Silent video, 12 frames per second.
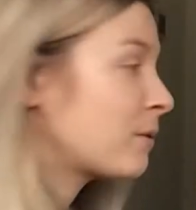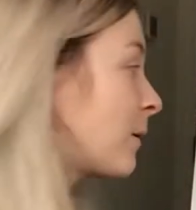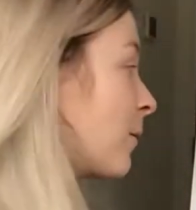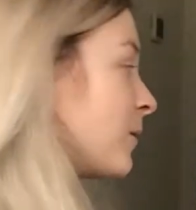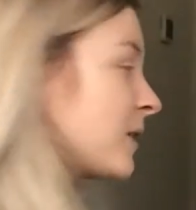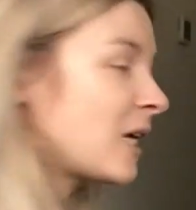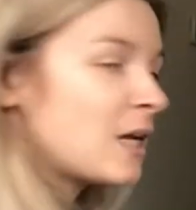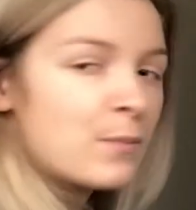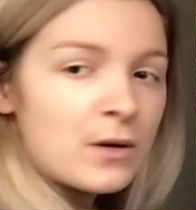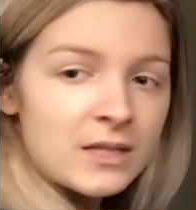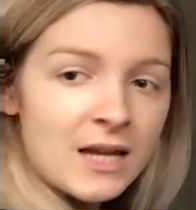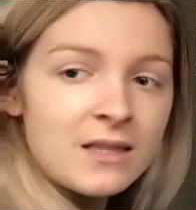We want to keep
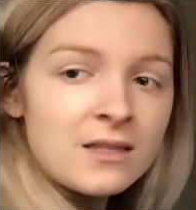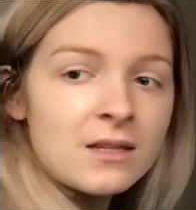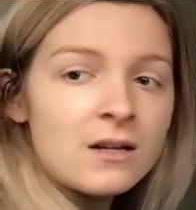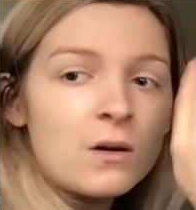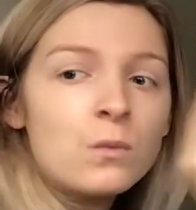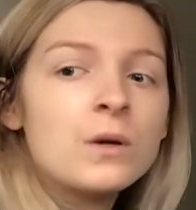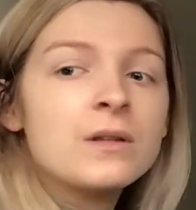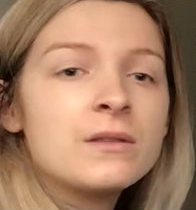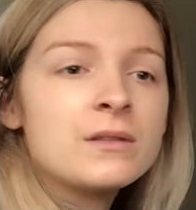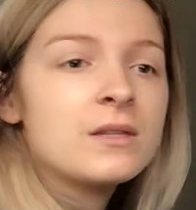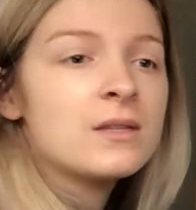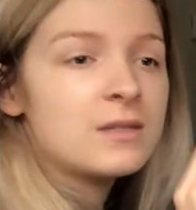our 10s and our
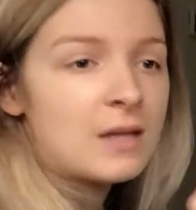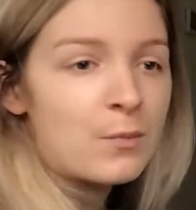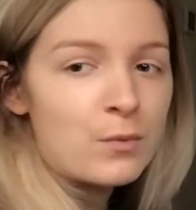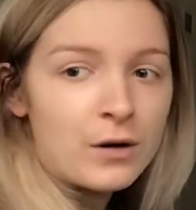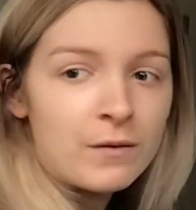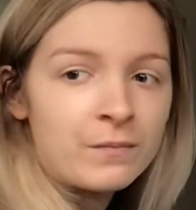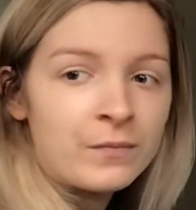1s separate.